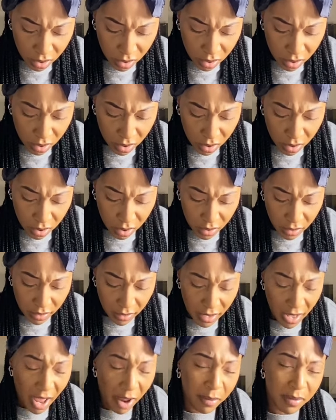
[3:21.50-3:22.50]

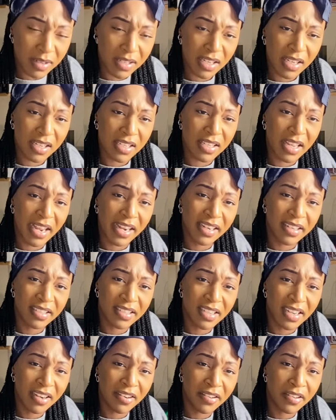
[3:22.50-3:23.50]
How is he
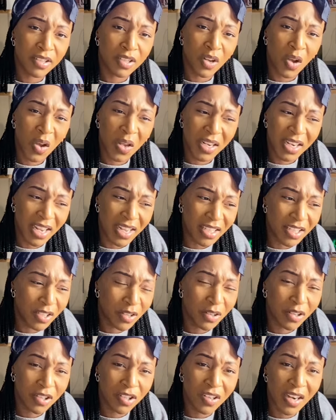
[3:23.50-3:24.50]
saying, dear
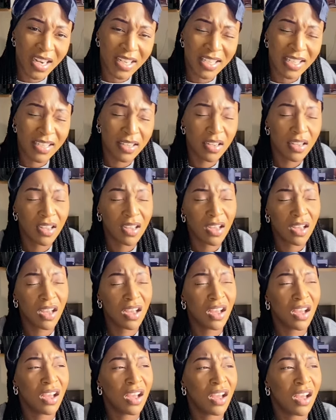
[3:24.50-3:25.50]
Adonis? You're addressing...
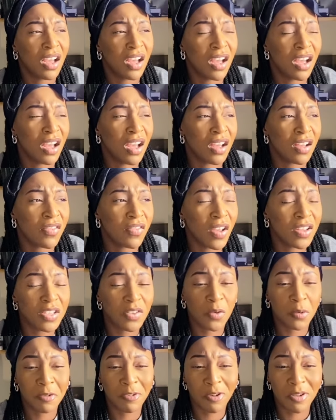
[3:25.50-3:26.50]

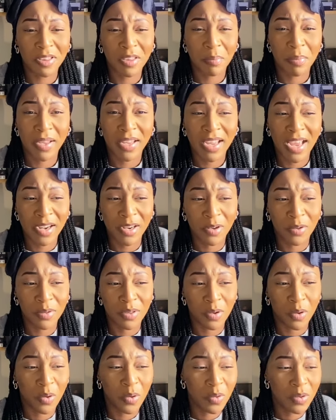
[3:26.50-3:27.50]
First of all, we've got the
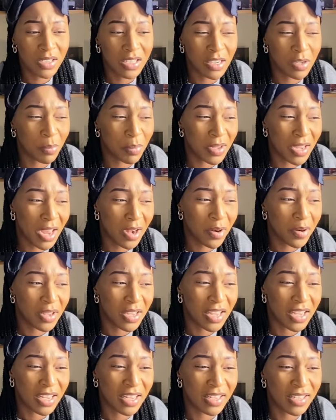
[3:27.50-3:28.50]
piano, the haunting piano
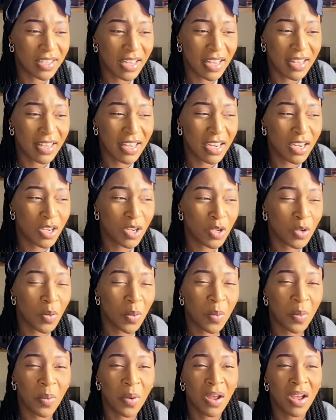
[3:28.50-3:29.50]
keys, and then
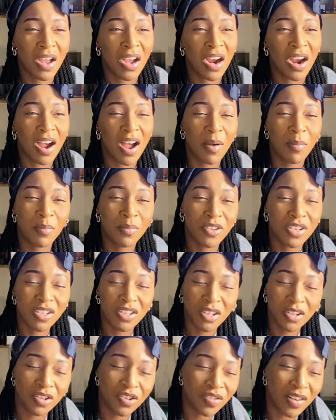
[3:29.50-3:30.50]
you come
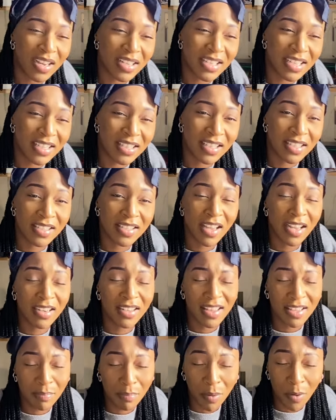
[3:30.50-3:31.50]
just addressing the
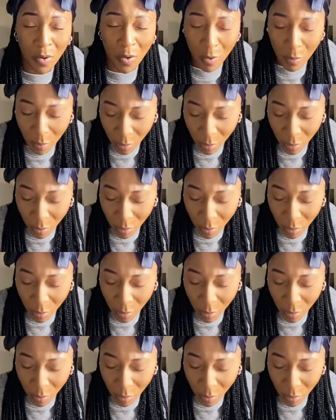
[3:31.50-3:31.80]
son, the poor